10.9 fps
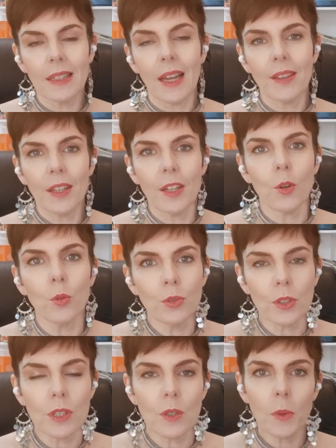and then it all
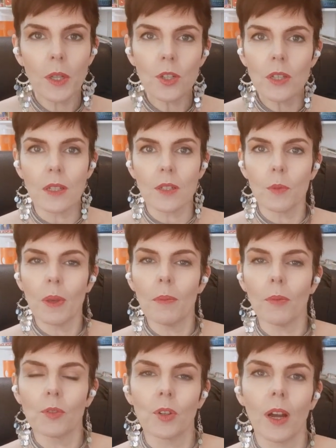just switches to
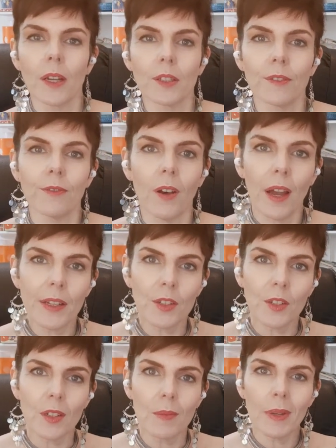people trying to find
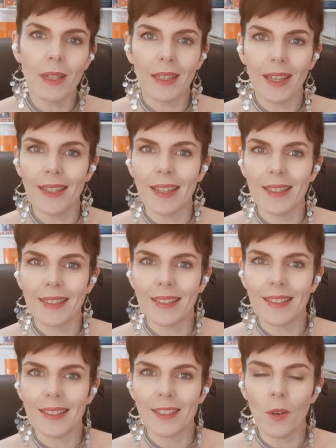her, but again,
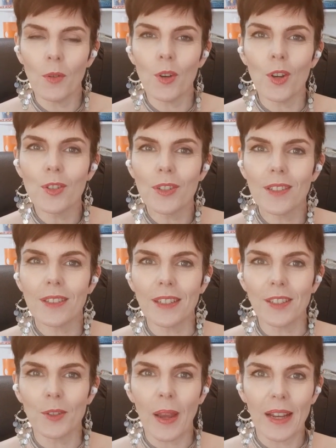there's no urgency
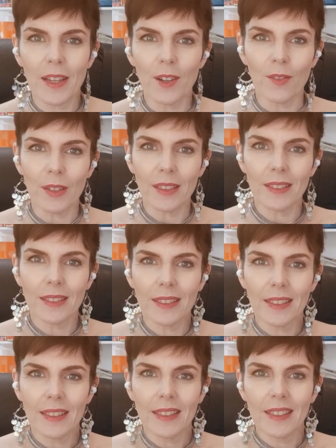to any of it.
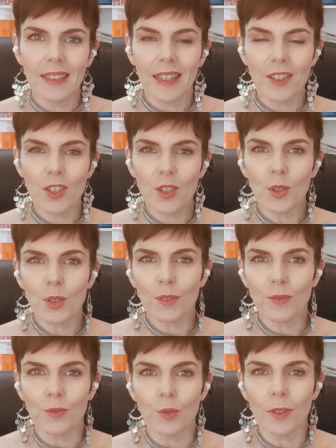It just sort
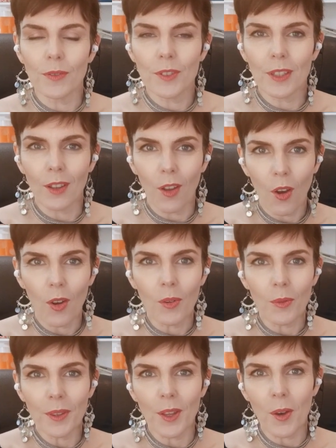of drifts along
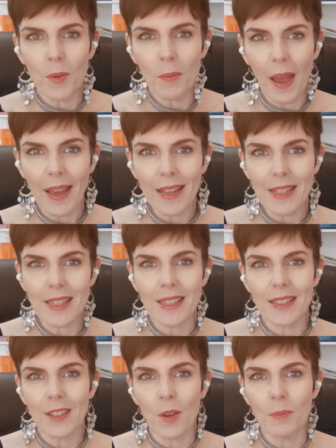with no pace,
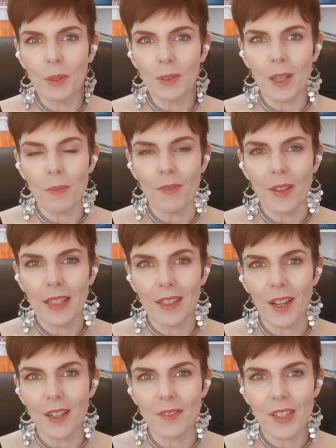no build up of any
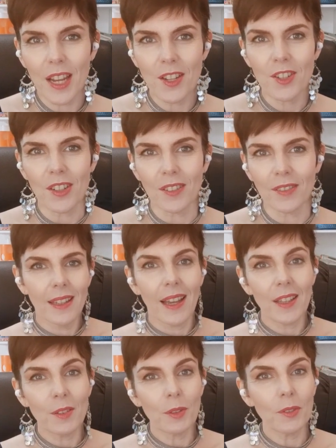kind of tension.
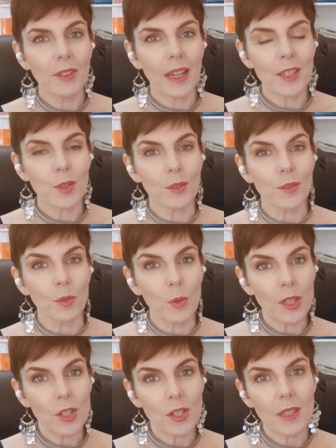And the real nature of the
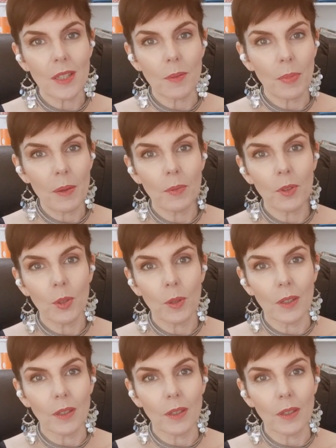witches, the people who are